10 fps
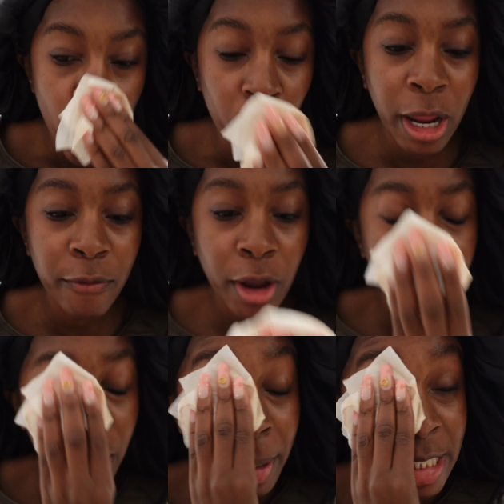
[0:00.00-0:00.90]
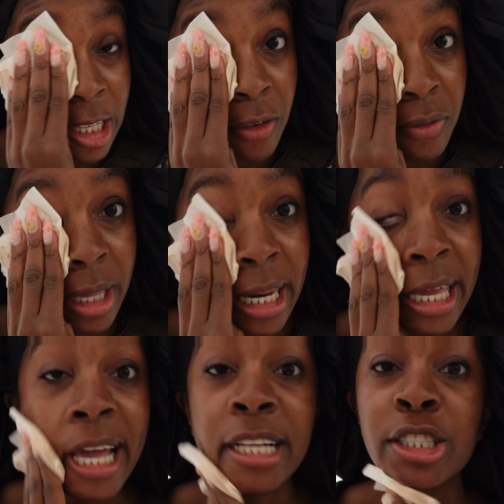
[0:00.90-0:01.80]
whenever I find myself
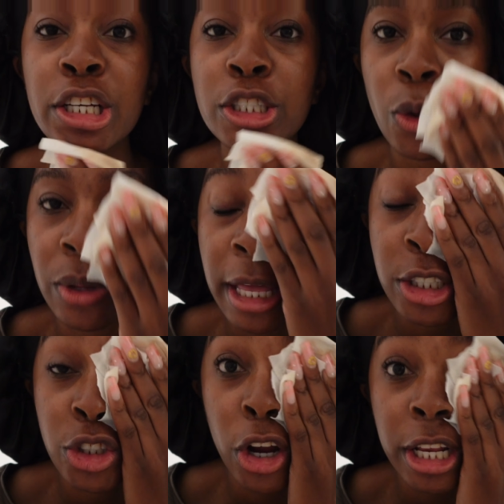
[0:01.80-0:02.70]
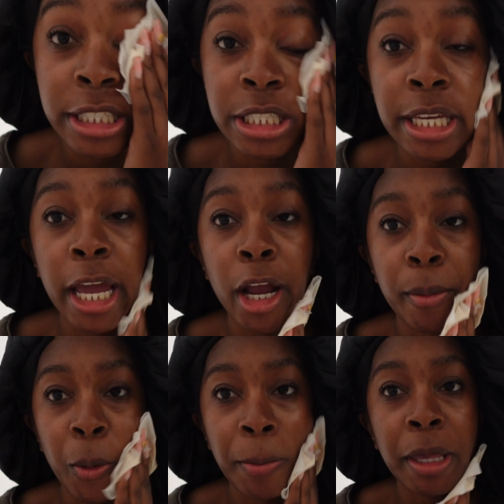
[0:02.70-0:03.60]
getting anxious or like starting to care
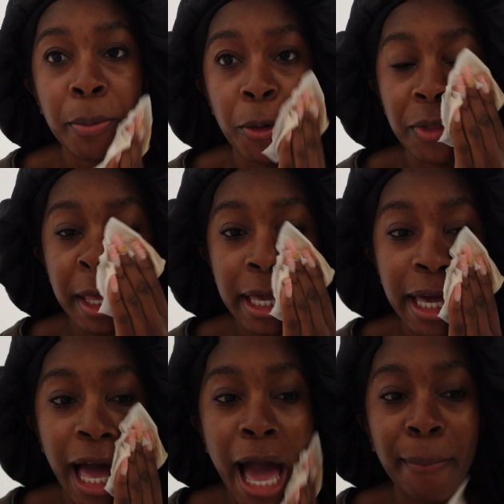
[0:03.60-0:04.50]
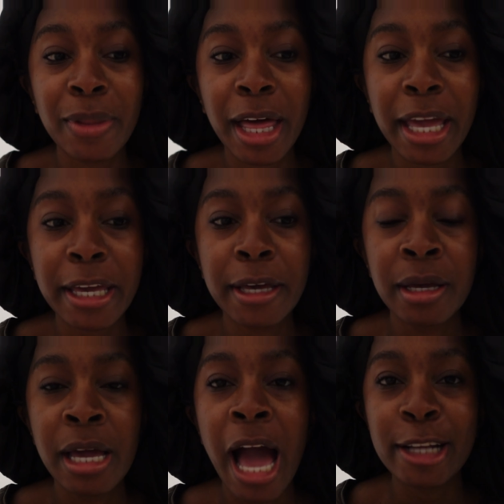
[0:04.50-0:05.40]
about what people think, I'm like,
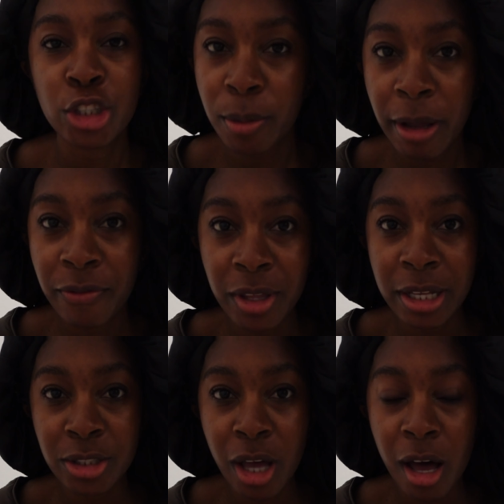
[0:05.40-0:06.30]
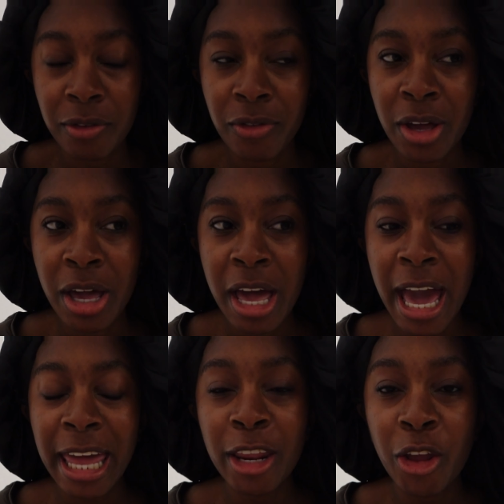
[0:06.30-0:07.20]
I turn my feelings off.
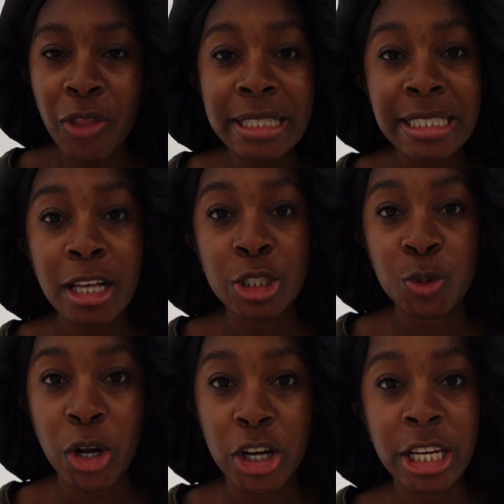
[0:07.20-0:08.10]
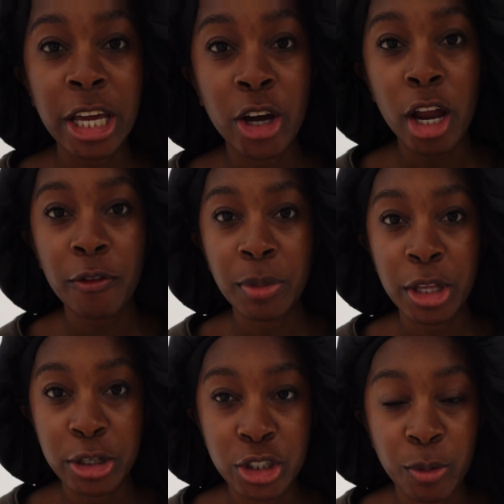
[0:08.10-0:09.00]
And I know that sounds weird and I got it from
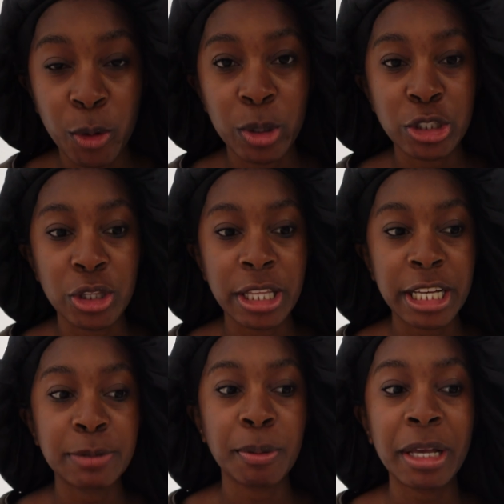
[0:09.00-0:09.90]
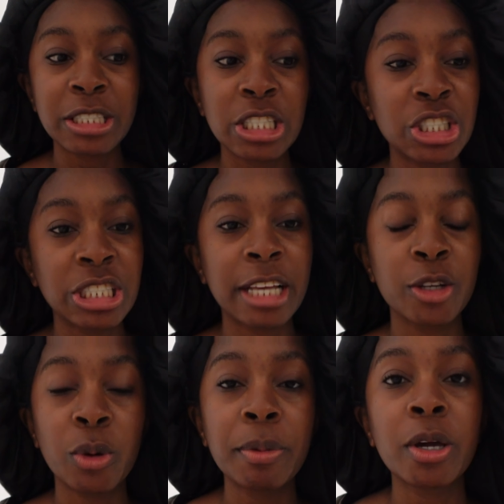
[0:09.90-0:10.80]
the YouTuber Wizard Liz, but basically she said,
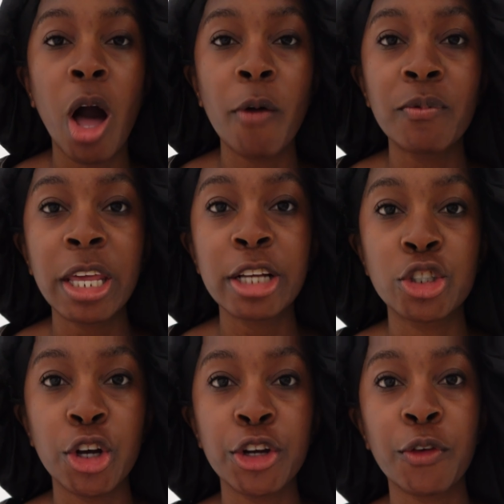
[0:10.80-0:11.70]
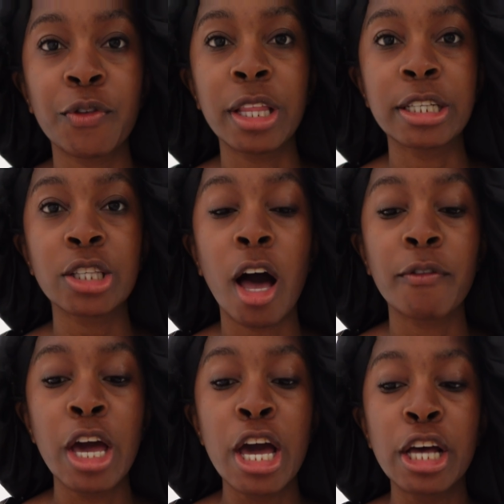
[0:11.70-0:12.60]
you wanna be confident, turn your feelings
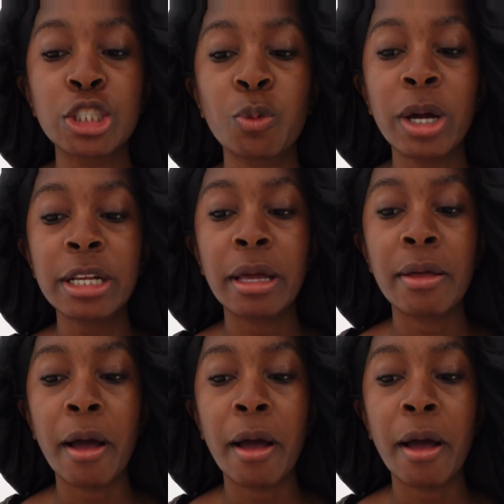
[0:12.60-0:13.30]
off. So what,